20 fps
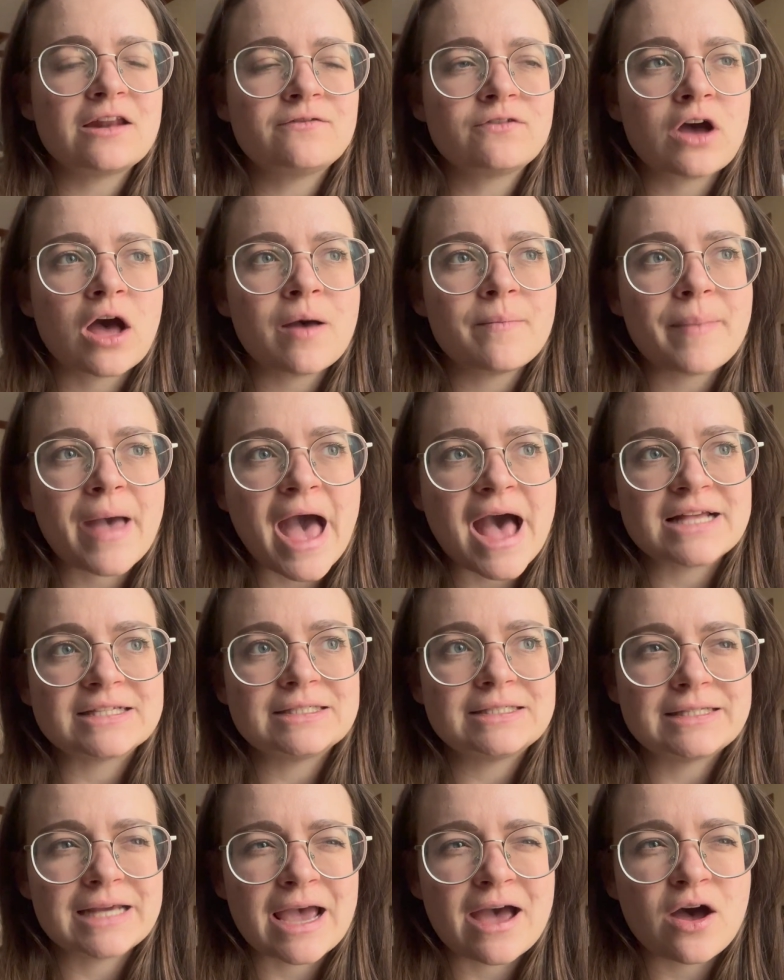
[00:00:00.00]
of got
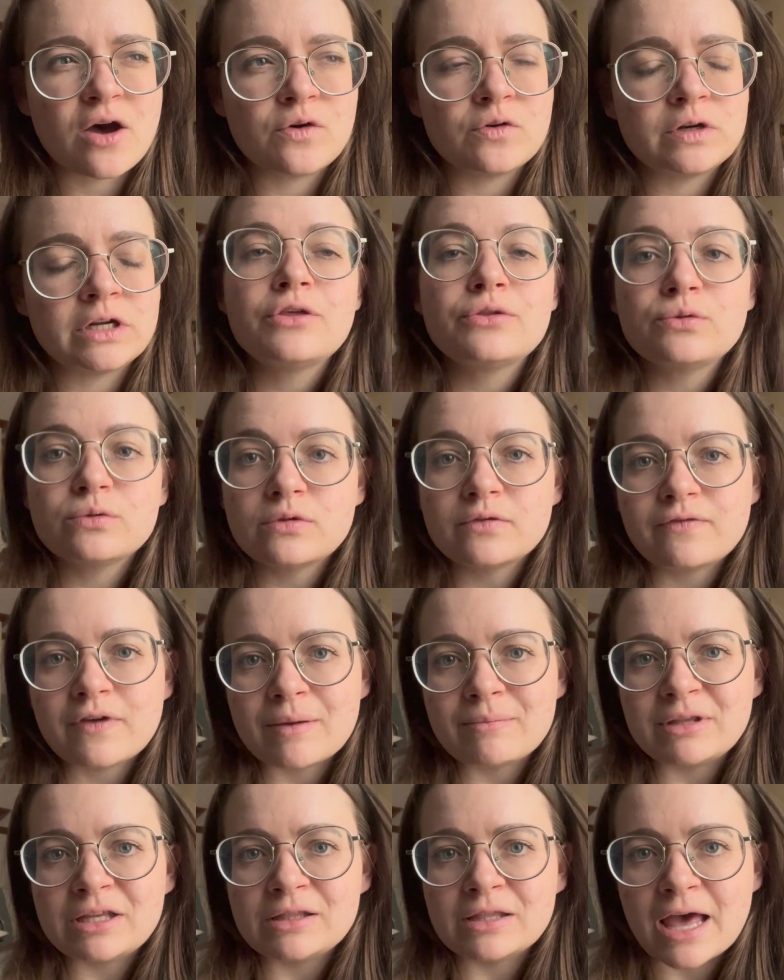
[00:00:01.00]
passed down through the
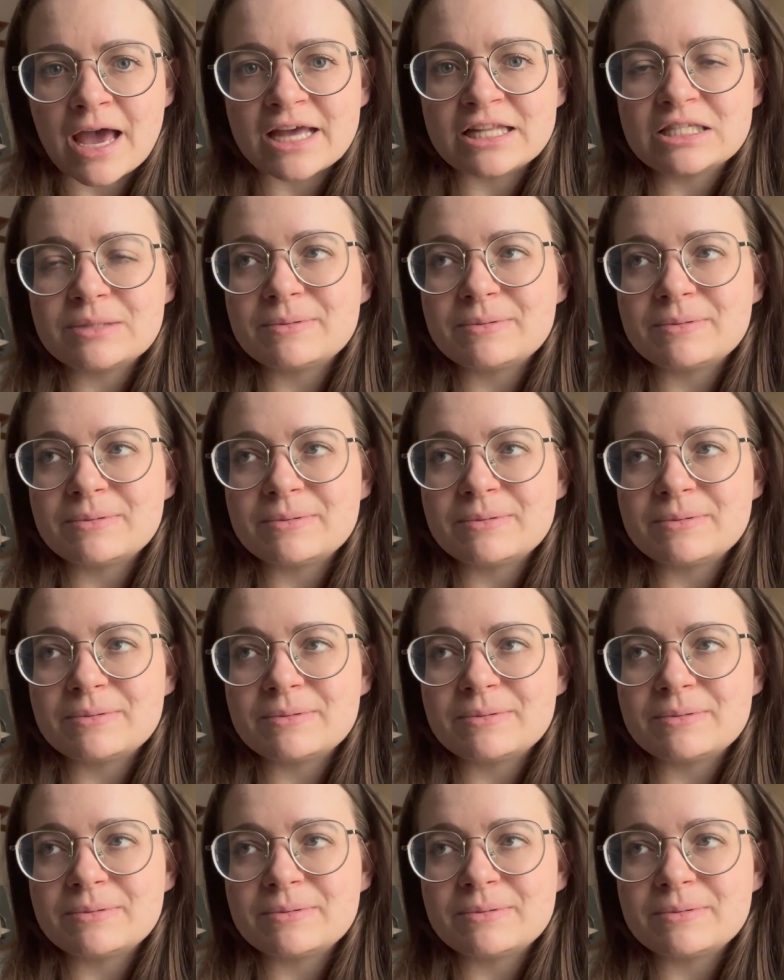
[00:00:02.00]
family line.